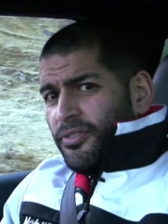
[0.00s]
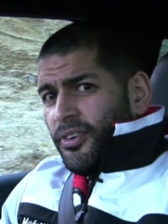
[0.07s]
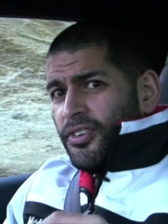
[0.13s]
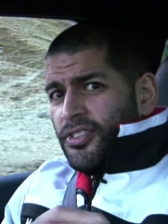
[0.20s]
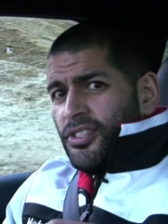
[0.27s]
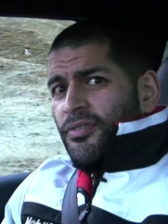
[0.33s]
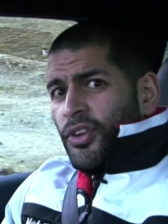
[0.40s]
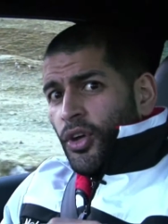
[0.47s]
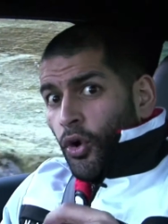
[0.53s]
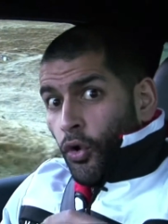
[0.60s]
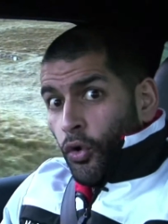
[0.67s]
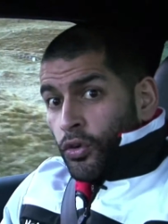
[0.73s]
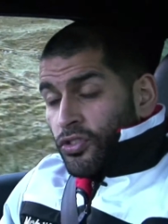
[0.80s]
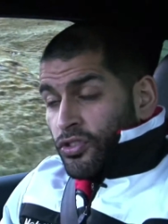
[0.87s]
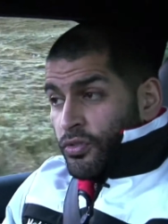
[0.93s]
version of an
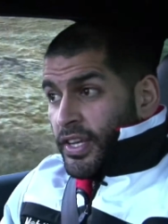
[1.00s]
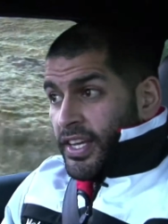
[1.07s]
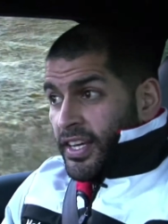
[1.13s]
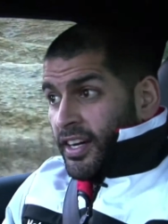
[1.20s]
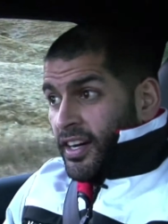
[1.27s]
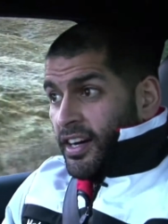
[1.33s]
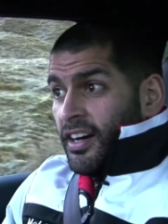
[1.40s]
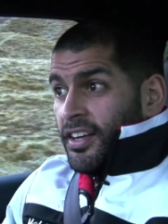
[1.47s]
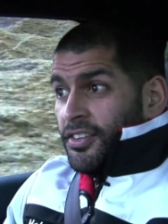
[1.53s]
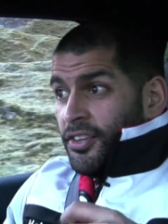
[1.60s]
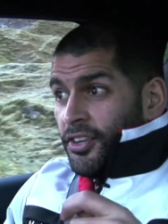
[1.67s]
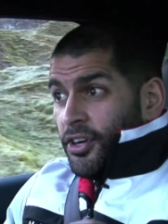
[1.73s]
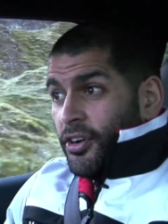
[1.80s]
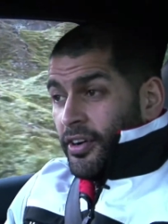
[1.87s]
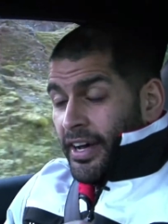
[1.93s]
ordinary car, not a
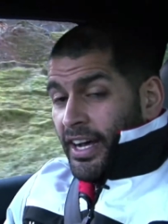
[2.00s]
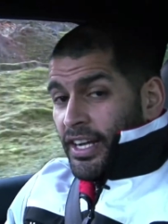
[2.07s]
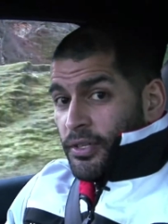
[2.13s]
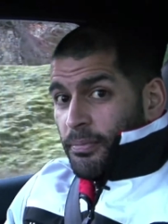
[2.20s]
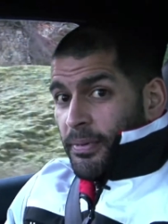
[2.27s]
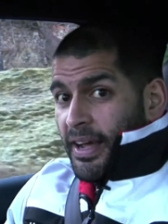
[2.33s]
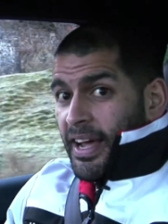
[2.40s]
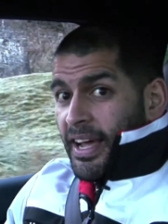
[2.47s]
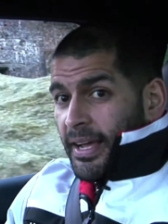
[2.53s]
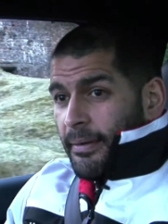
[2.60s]
hot hatchback.